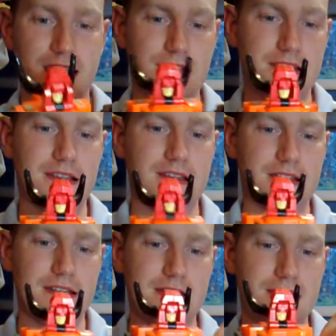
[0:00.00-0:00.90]
Yes,
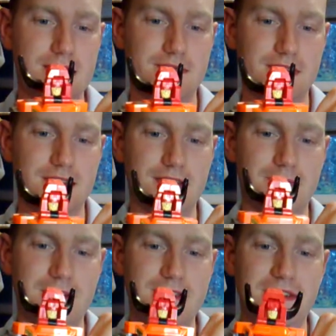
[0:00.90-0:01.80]

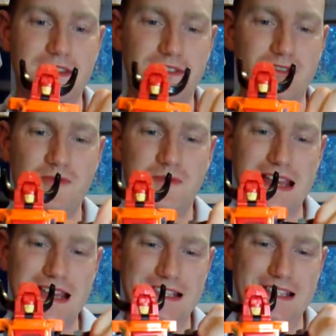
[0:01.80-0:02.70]
because believe me, those are all
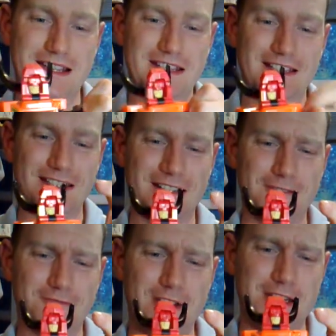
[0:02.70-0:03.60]
plastic,
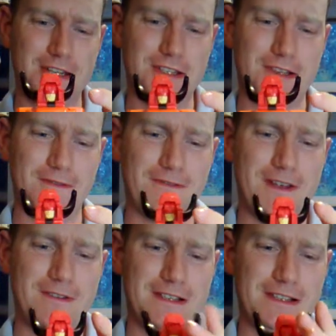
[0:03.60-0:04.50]
and those ratchets are
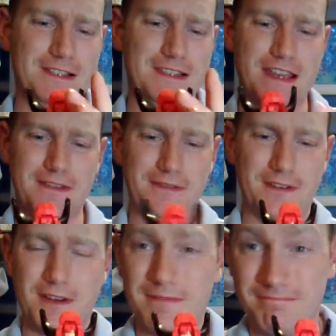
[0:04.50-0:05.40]
very stiff,
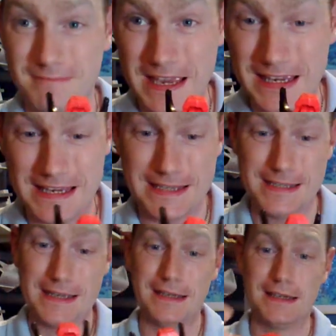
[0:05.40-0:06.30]
and I
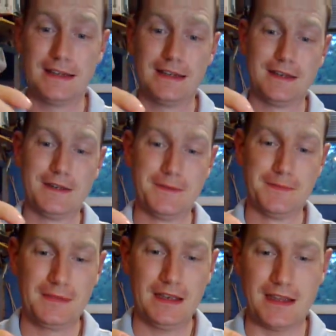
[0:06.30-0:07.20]
hate it.
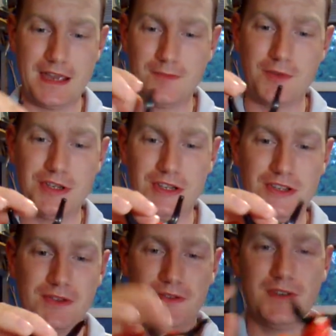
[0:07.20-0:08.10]
And then we
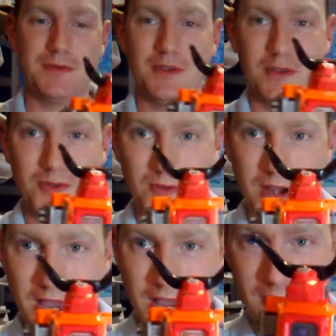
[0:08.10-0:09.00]
just flip the
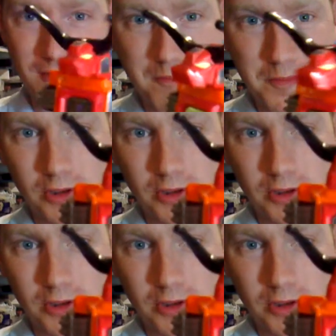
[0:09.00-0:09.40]
little